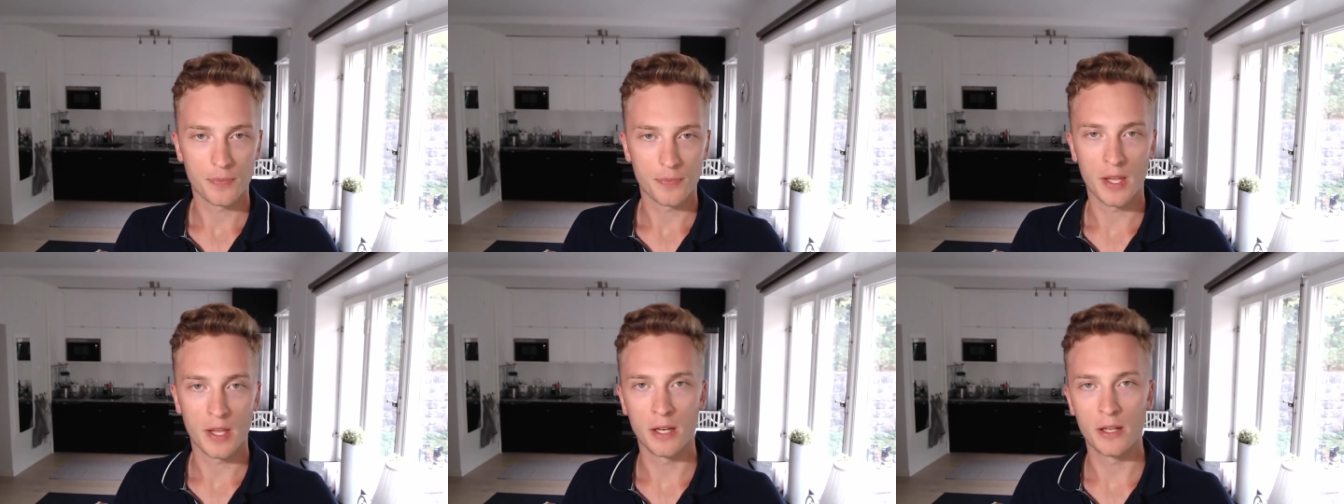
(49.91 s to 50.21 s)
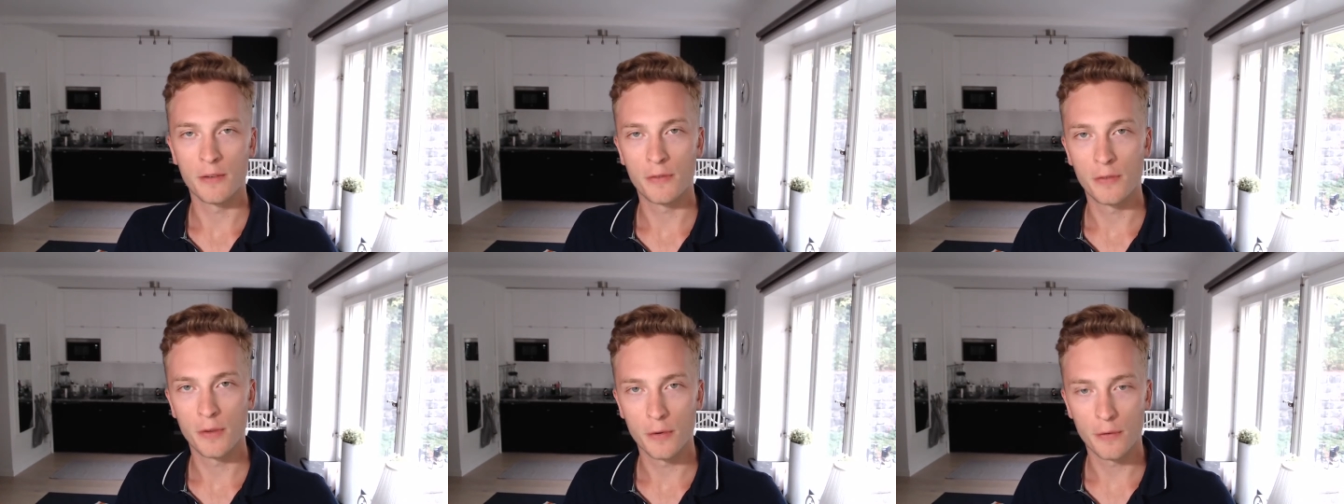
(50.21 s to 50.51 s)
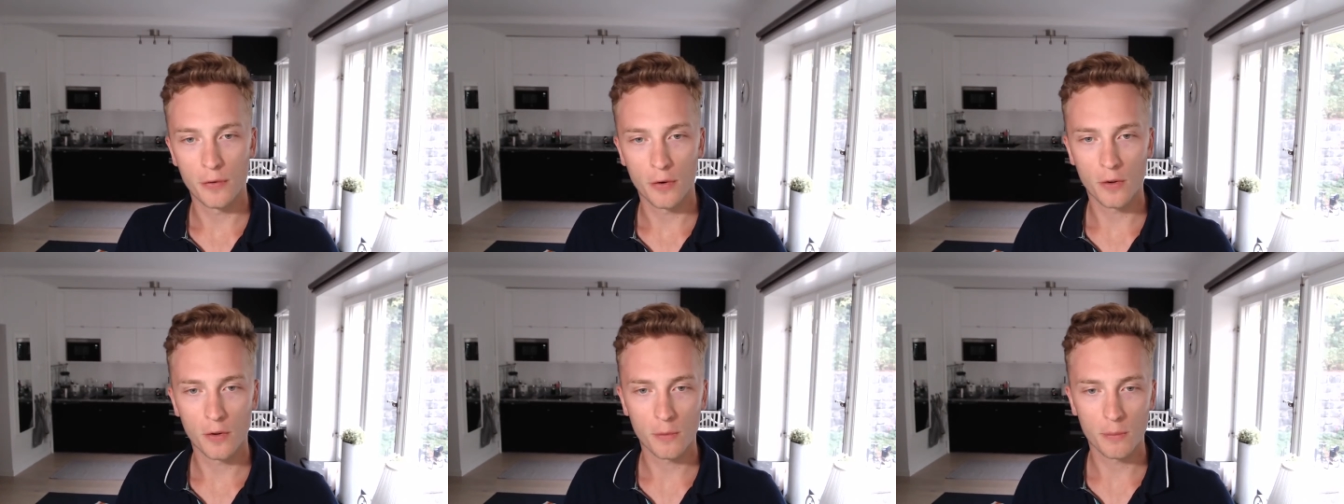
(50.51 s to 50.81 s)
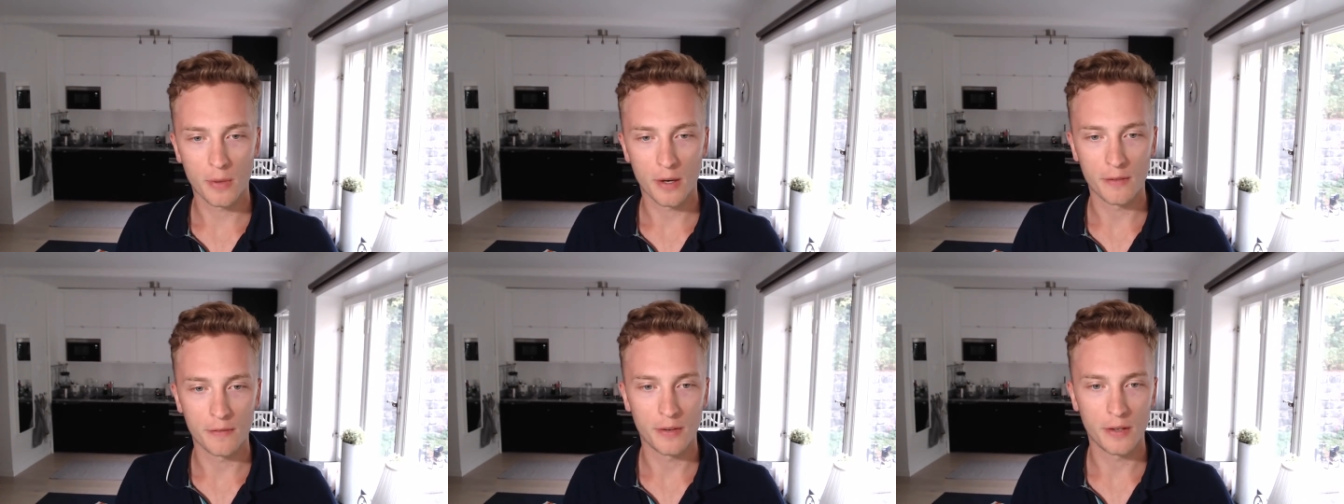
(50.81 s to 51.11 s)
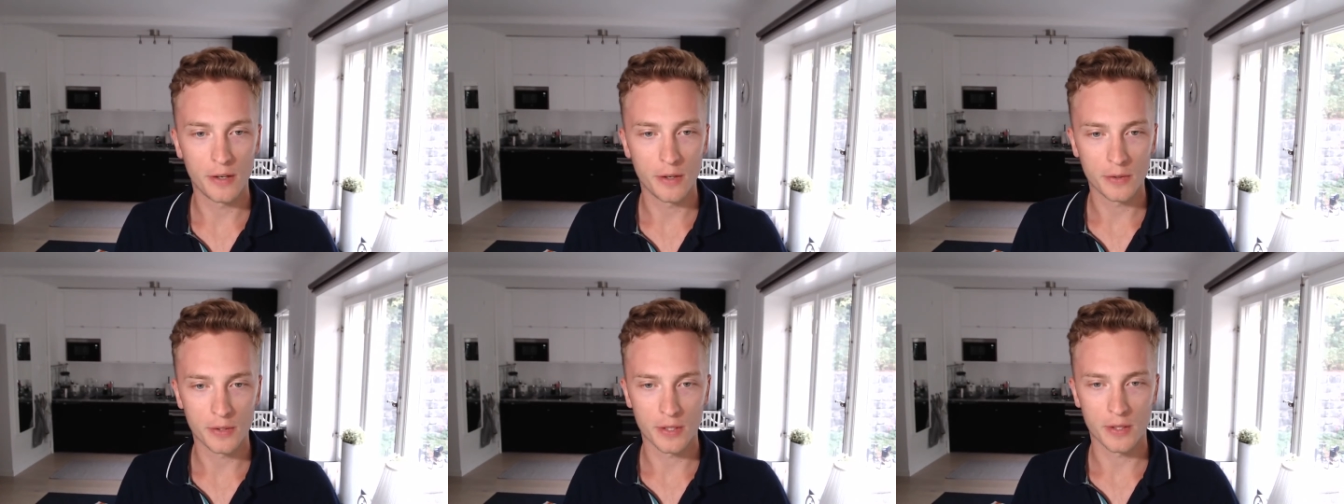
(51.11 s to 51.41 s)
And if you followed my
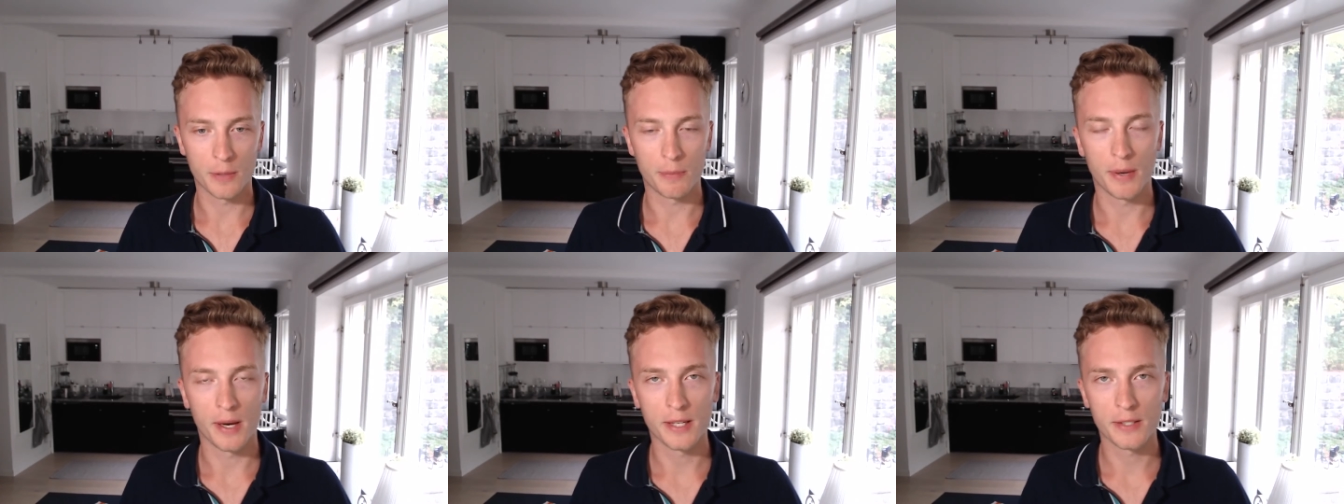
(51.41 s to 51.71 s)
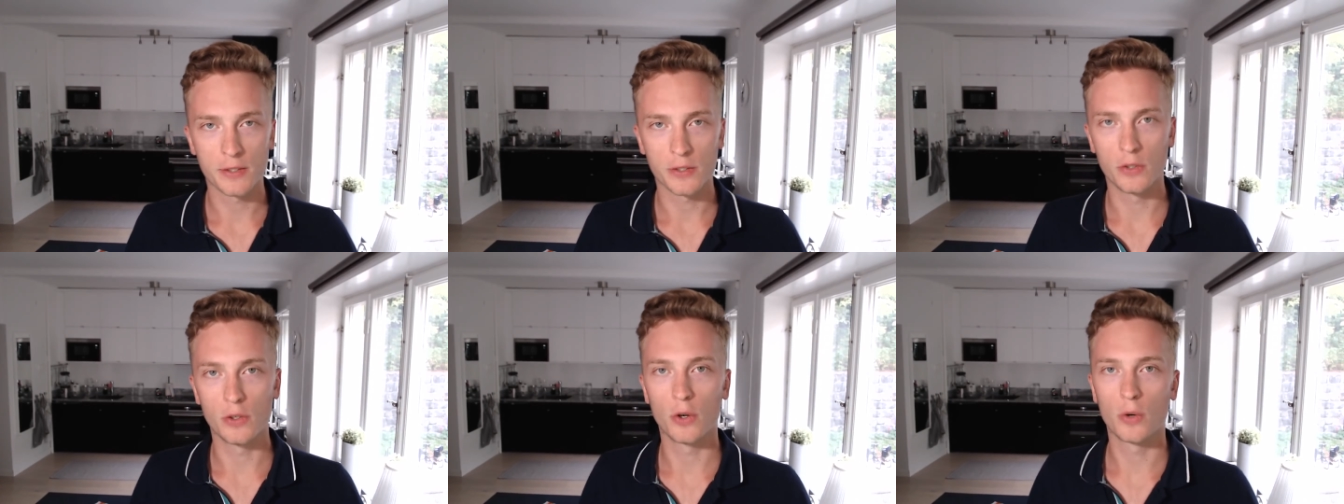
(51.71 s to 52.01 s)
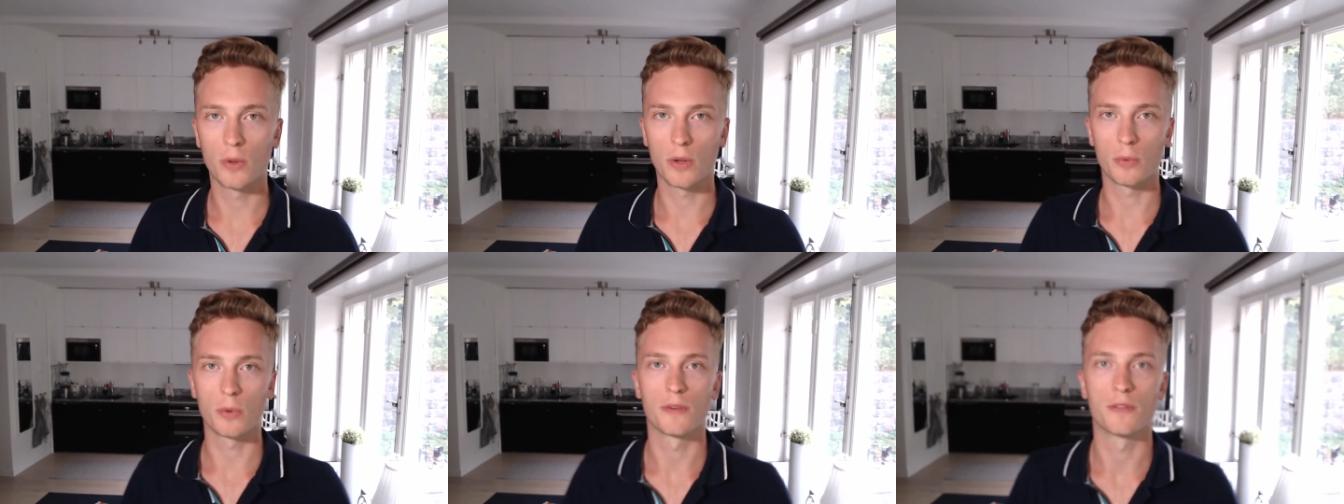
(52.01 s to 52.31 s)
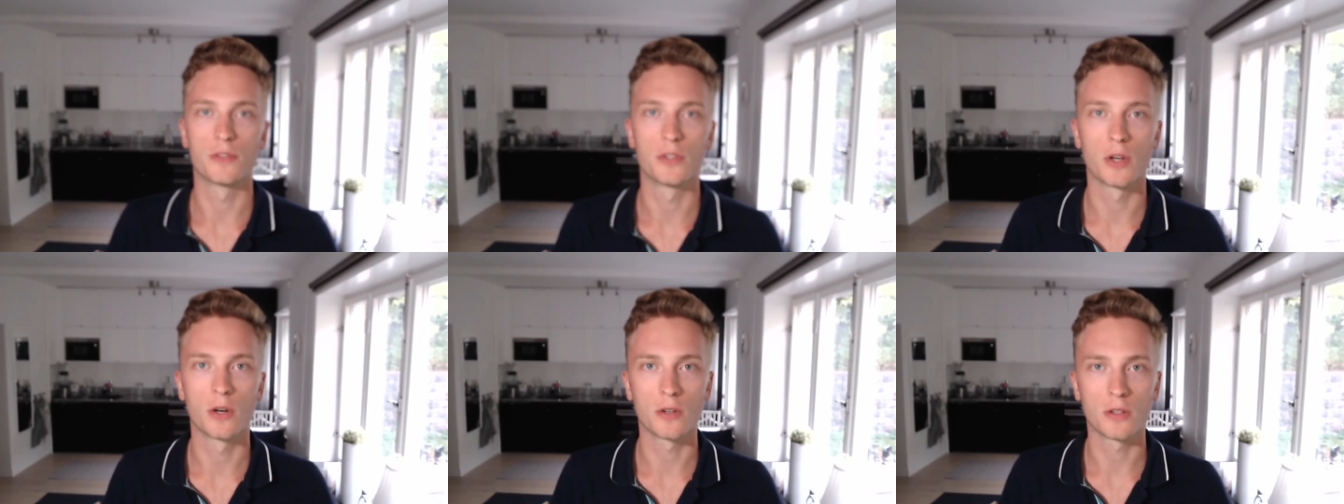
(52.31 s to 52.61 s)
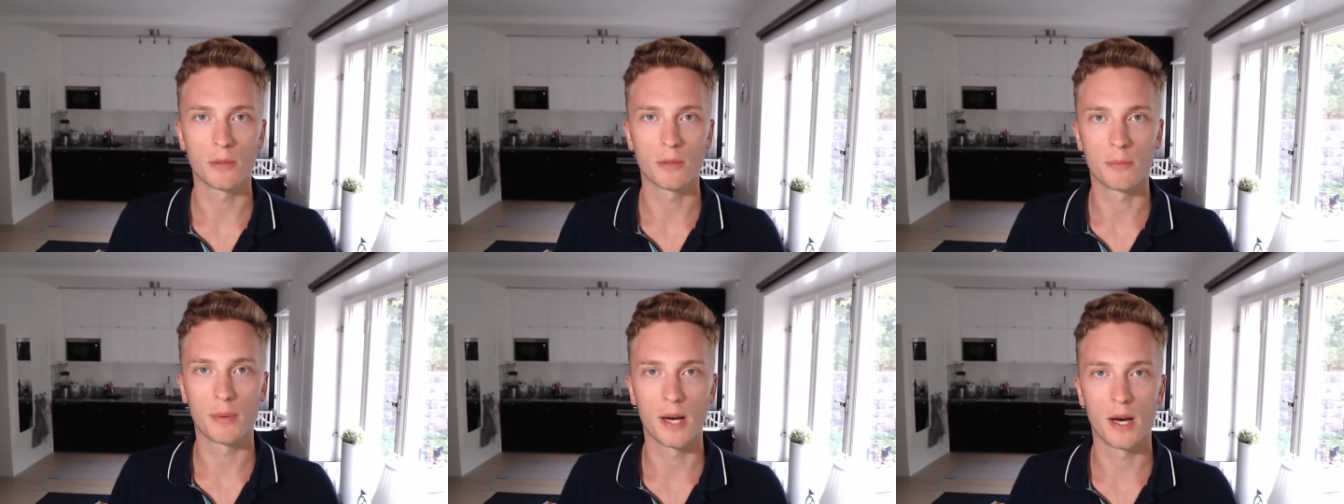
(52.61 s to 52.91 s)
videos in the past, you know that we've
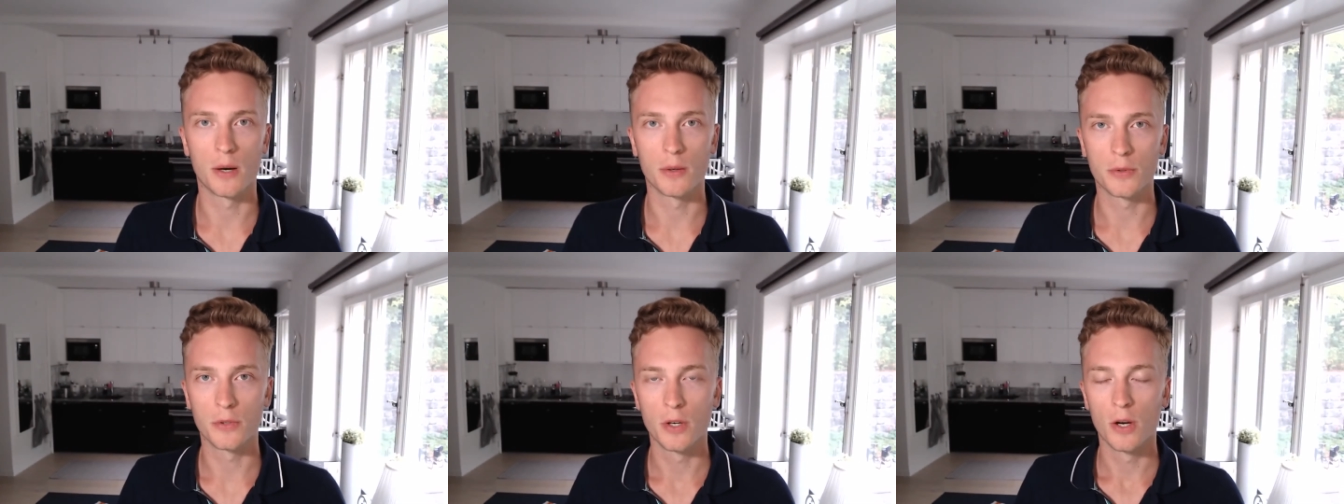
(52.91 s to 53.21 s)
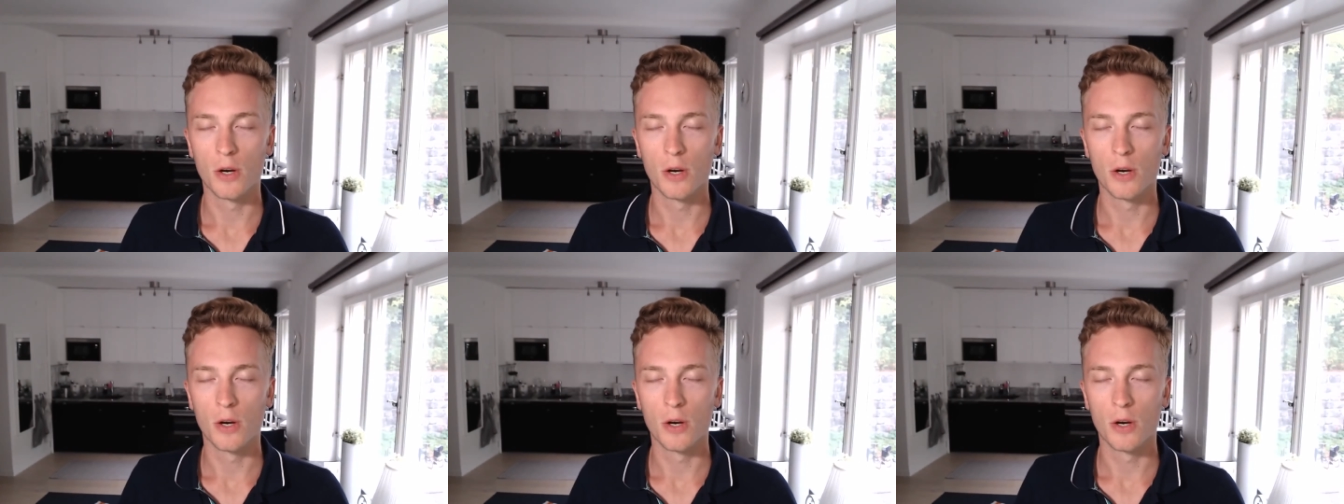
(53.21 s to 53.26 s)
talked about